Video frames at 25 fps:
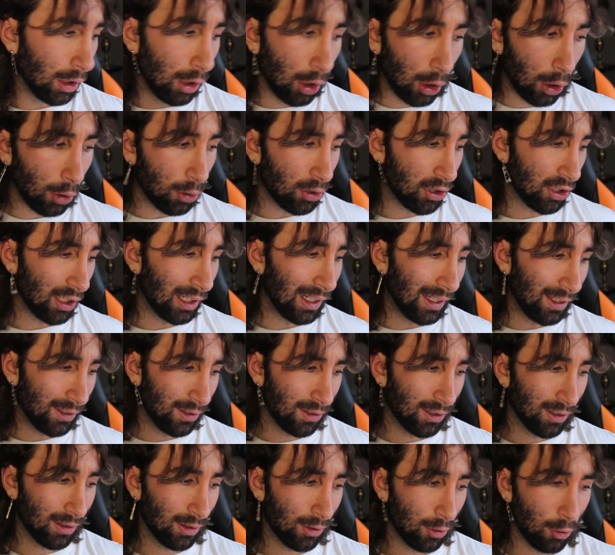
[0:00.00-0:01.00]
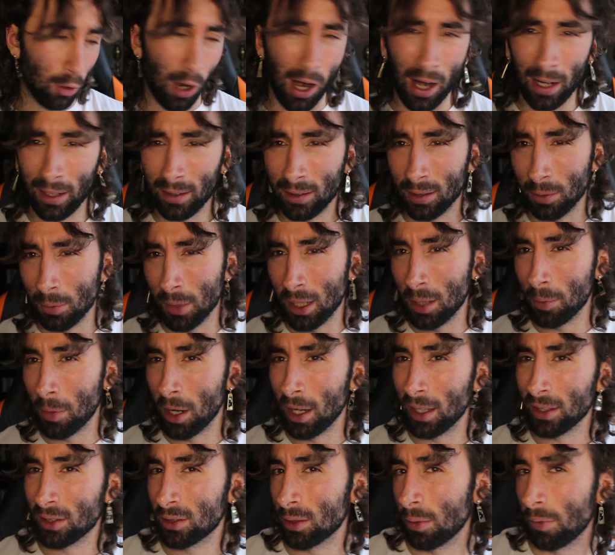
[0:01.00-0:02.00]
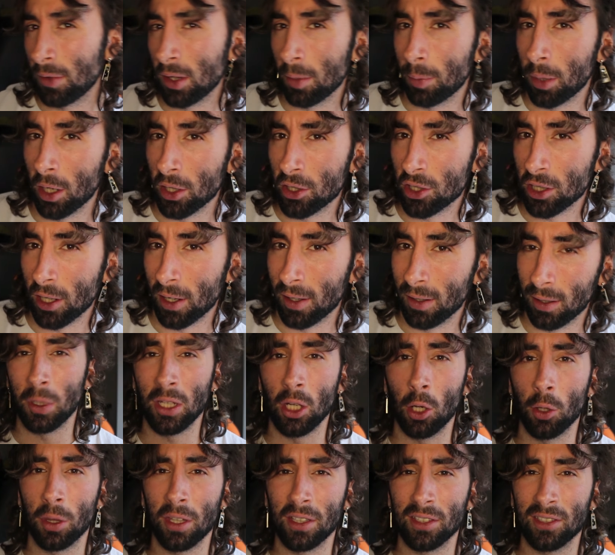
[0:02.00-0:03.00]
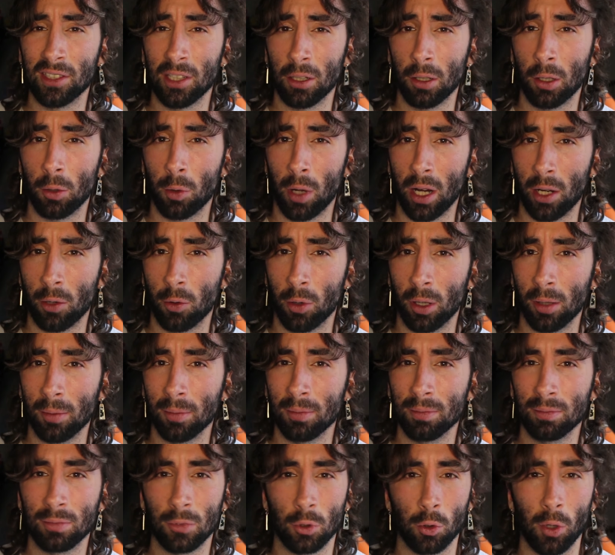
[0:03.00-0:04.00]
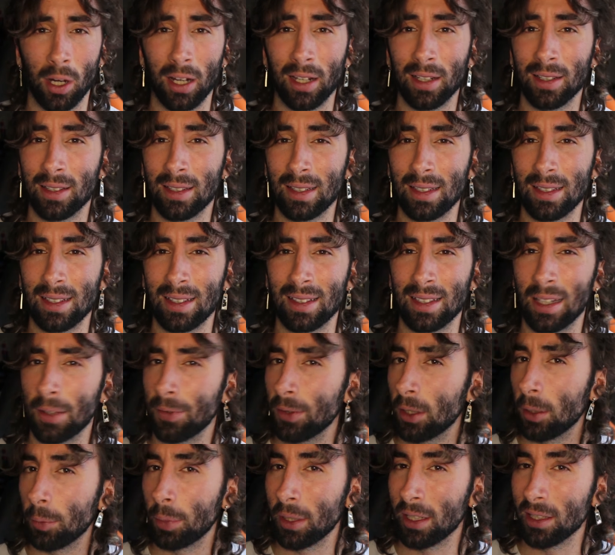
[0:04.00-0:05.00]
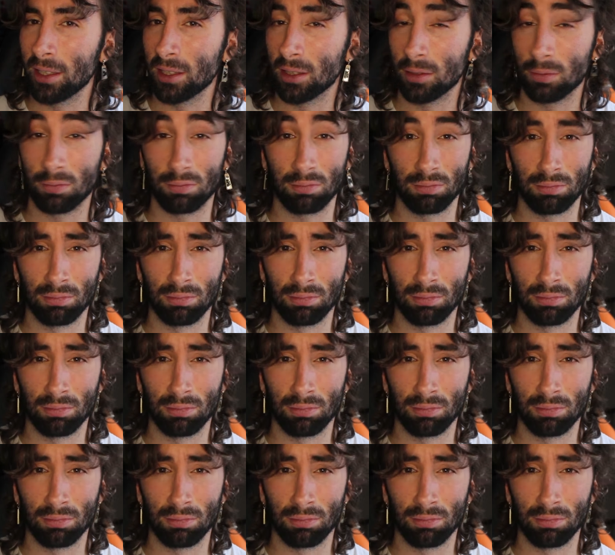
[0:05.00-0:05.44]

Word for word: Lelouch at least tried to minimize some of the bloodshed. We know that Zero Requiem created indefinite peace.